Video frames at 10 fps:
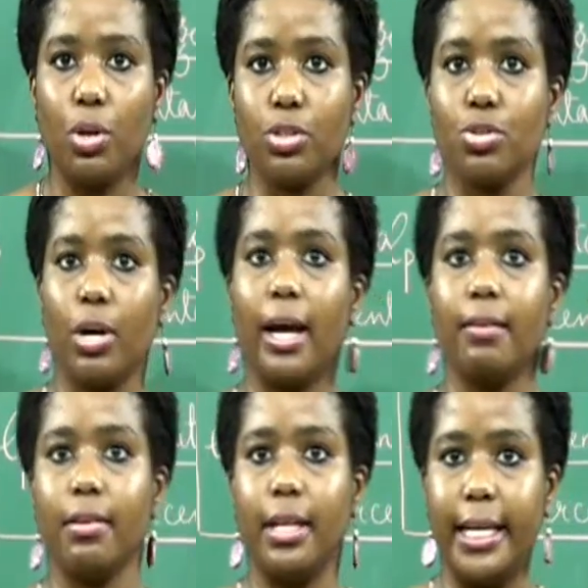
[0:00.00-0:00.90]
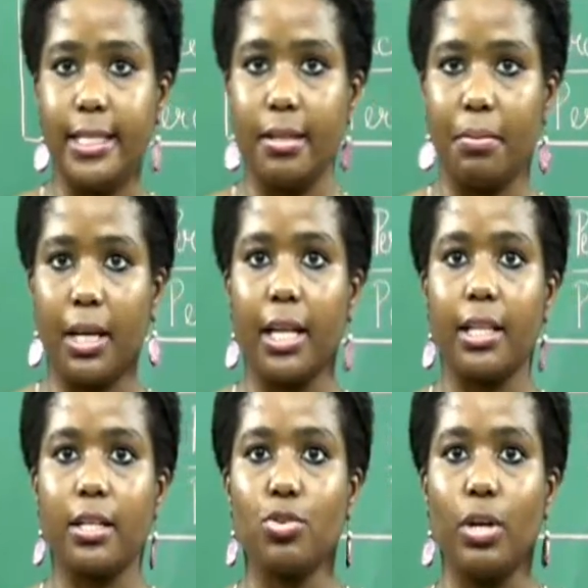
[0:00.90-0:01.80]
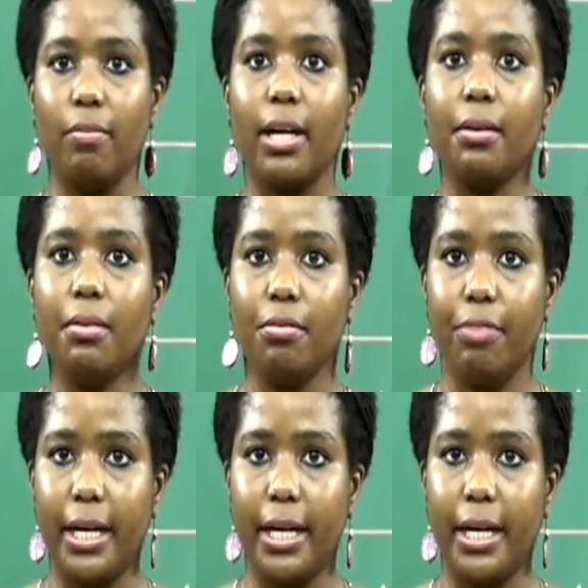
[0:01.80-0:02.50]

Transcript: wants to eat something and there is only one